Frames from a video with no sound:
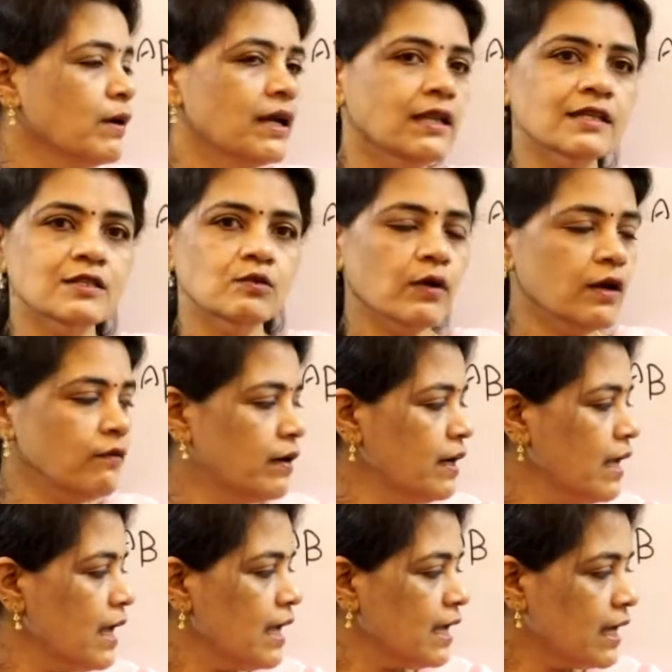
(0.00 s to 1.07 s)
minus y1.
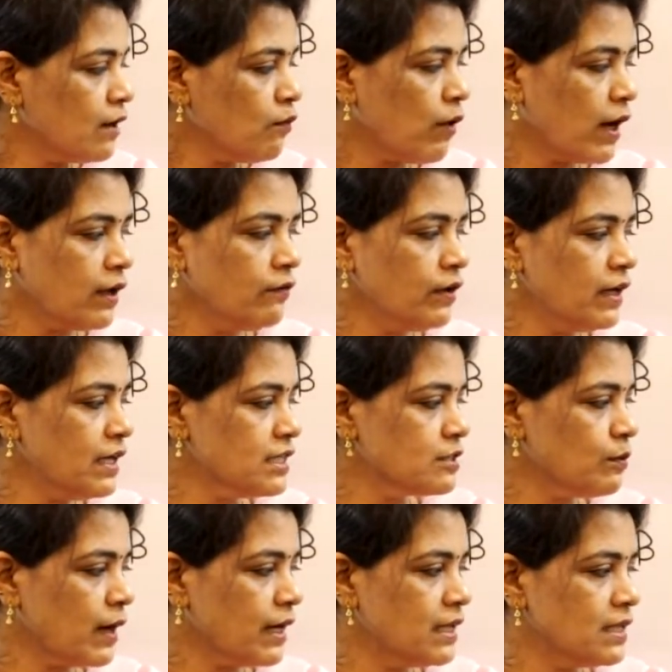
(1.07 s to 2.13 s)
Here y1 is
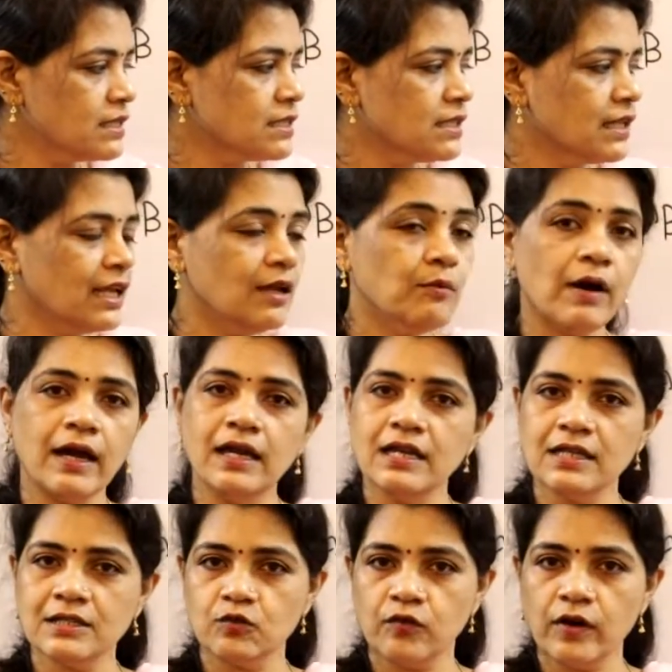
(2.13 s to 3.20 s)
minus 3
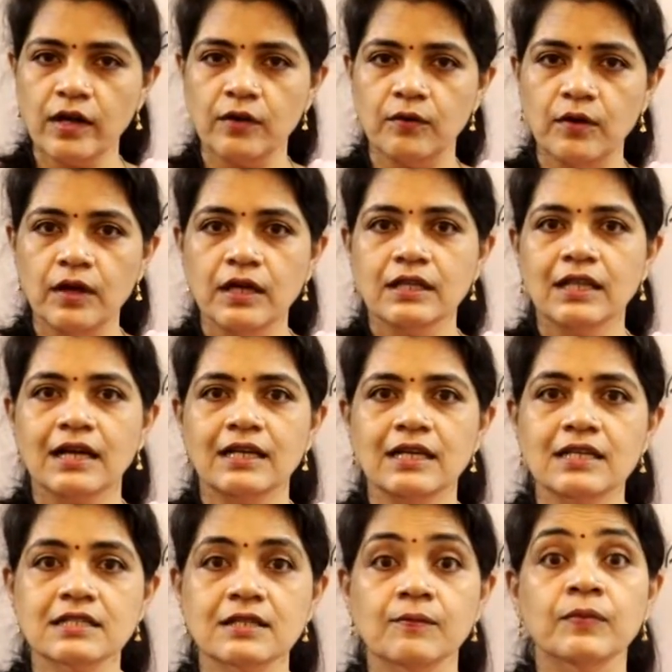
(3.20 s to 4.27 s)
minus 5. That
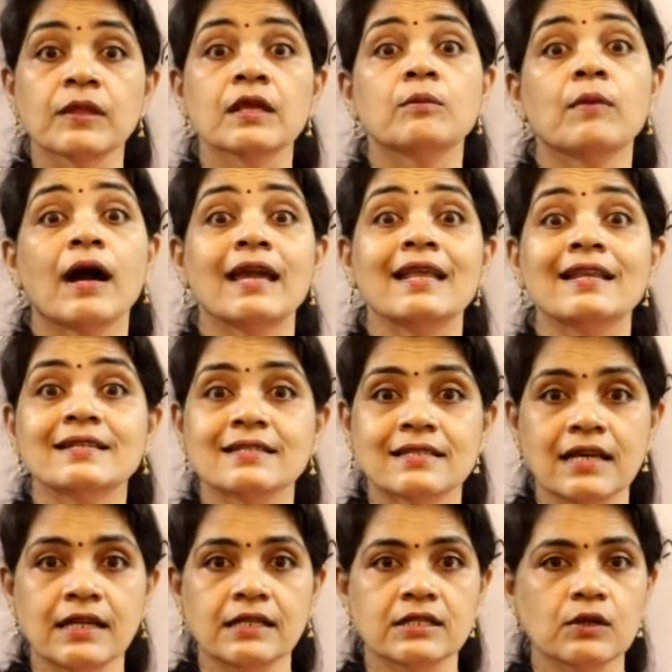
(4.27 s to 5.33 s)
is minus
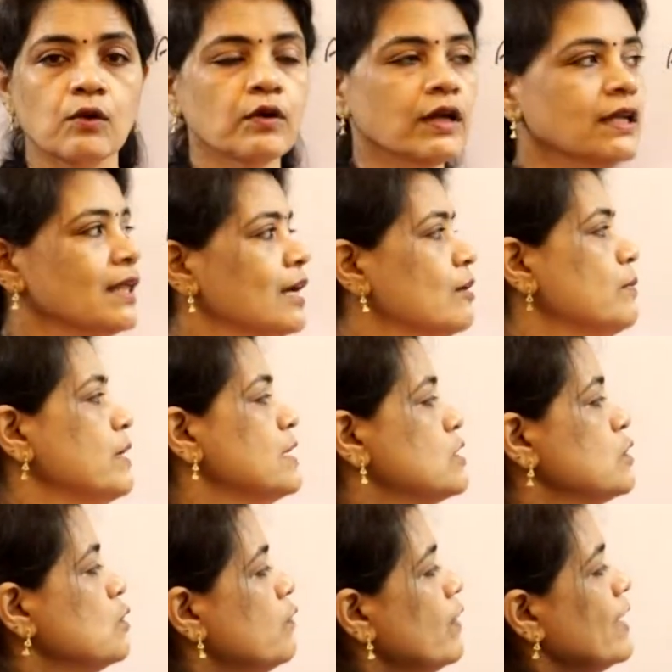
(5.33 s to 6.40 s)
8. Okay, that means
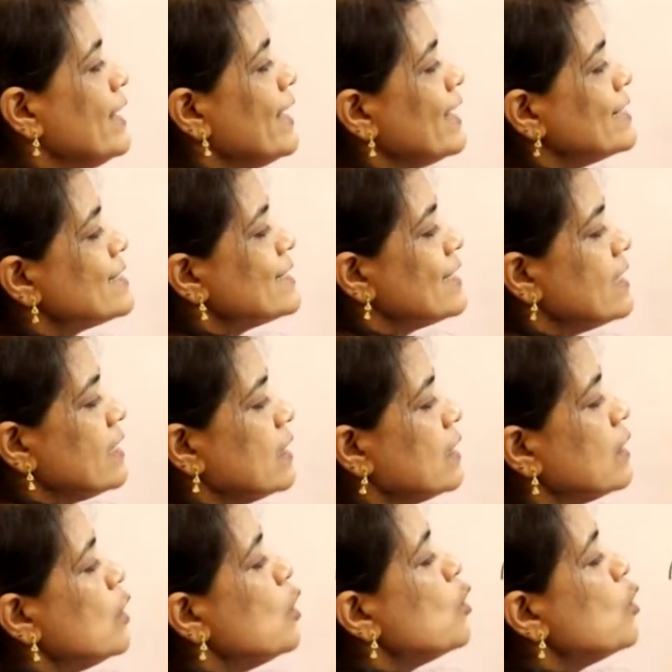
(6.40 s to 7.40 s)
you will get here